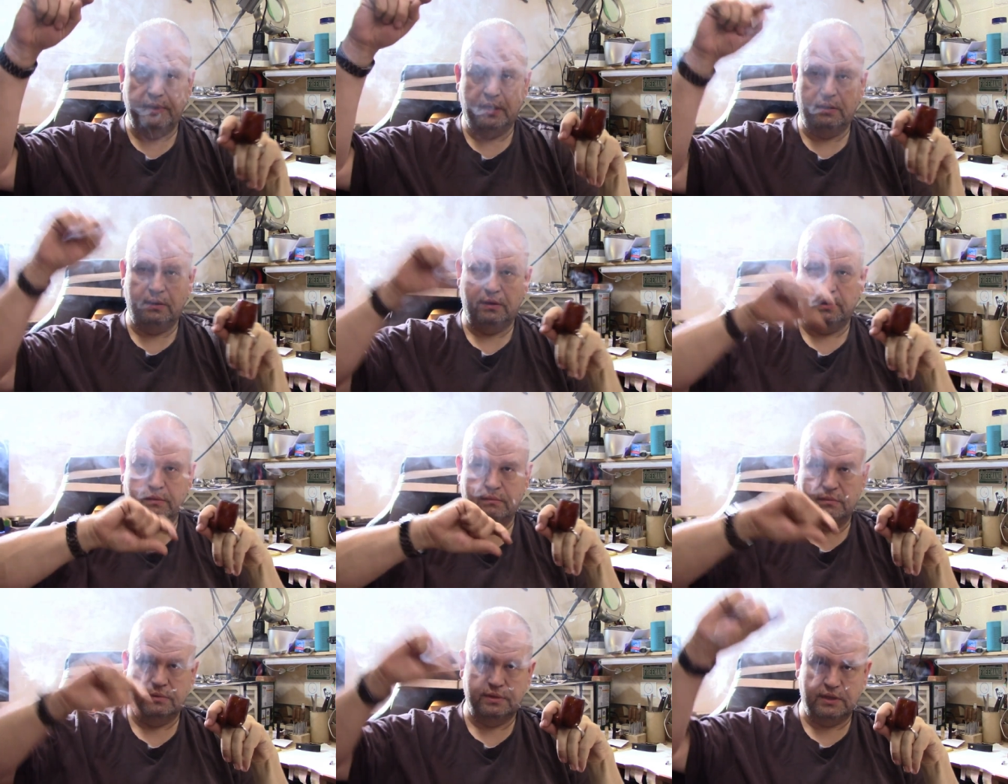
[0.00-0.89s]

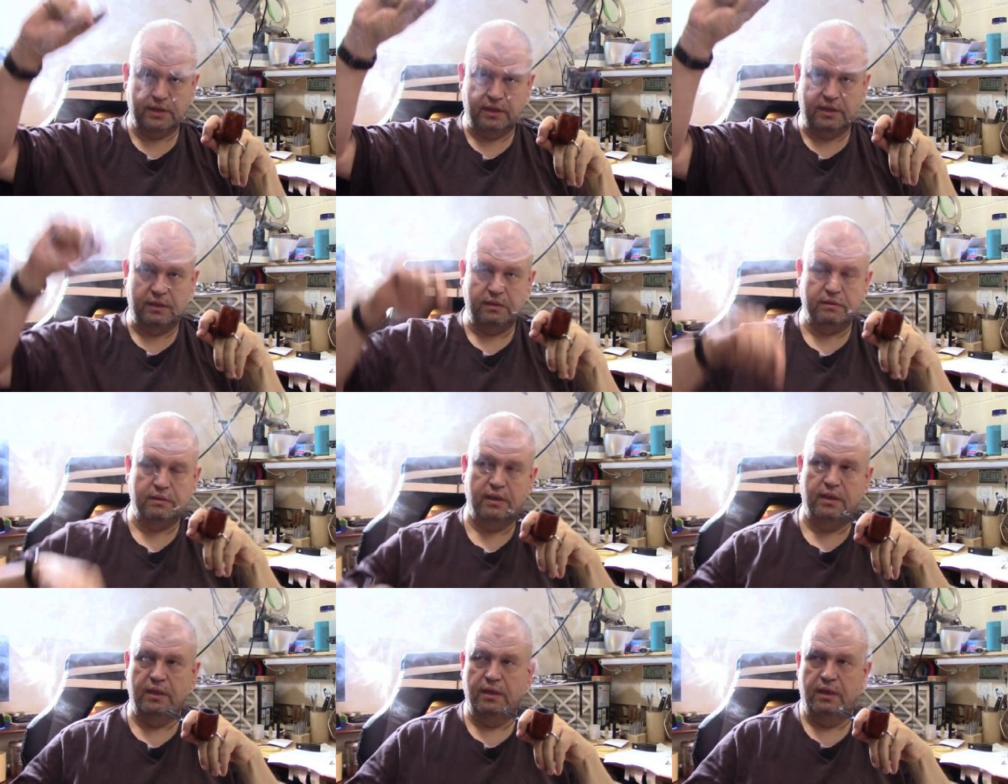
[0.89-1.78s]
long skinny
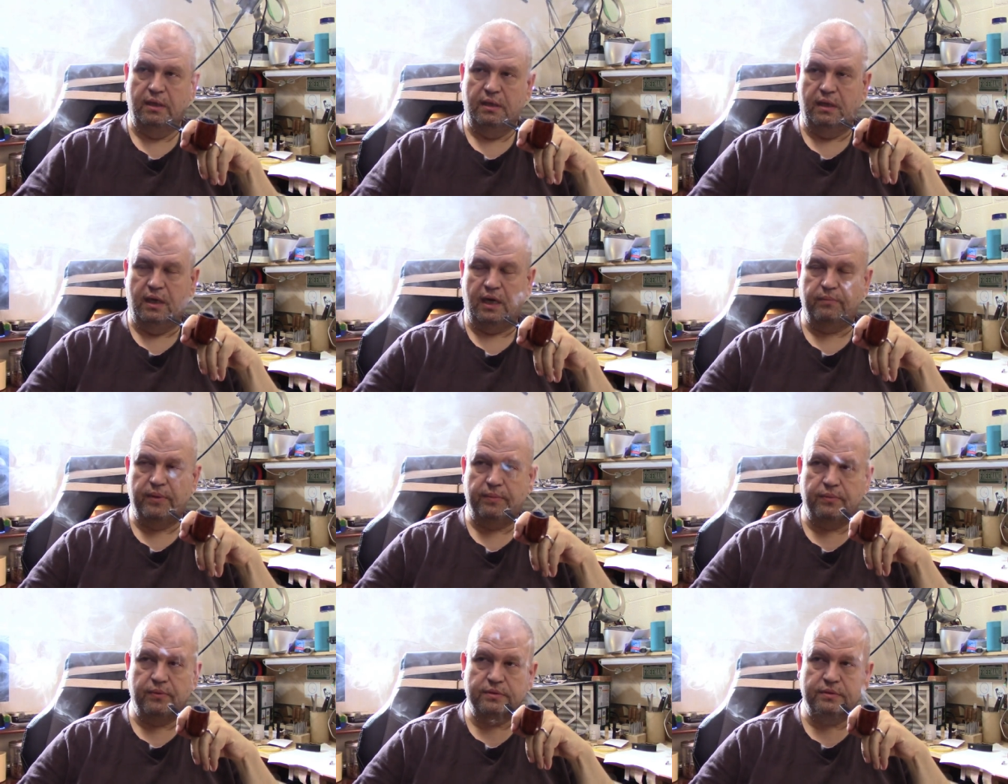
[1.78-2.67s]
hot
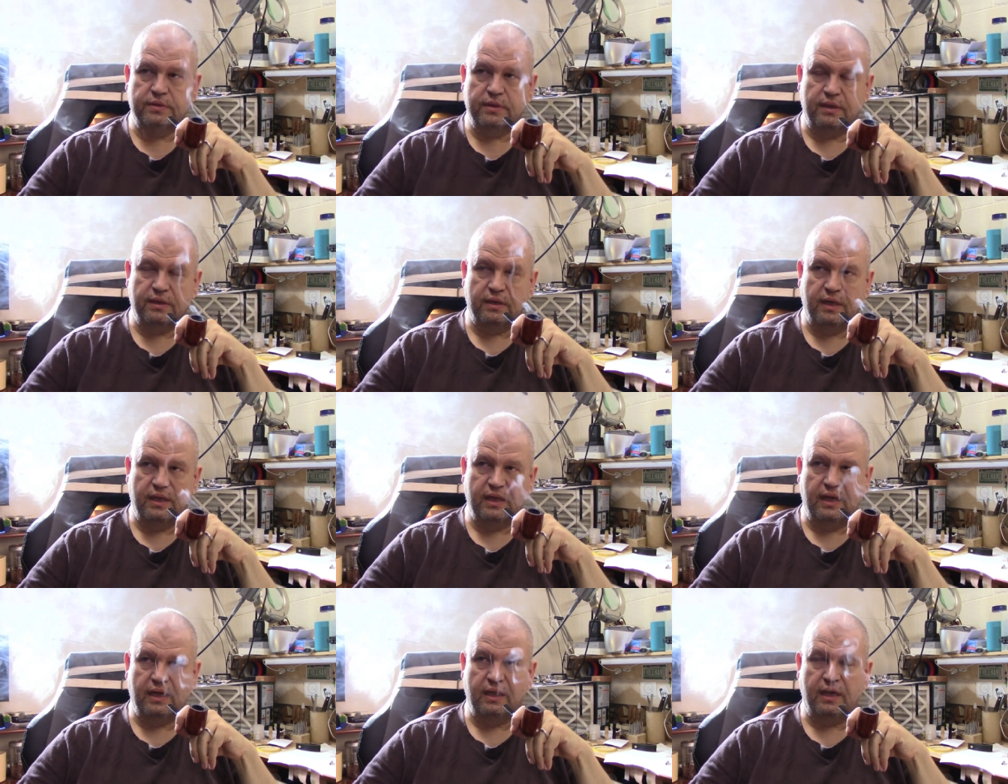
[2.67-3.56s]
peppers. I, I,
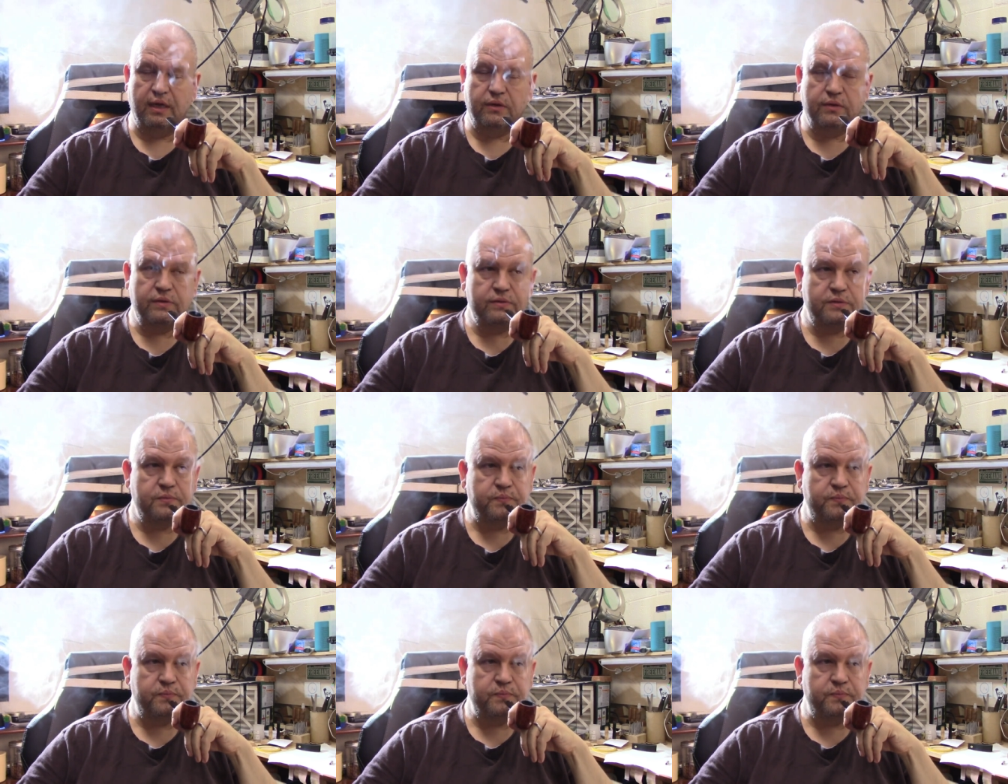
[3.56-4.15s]
I like those.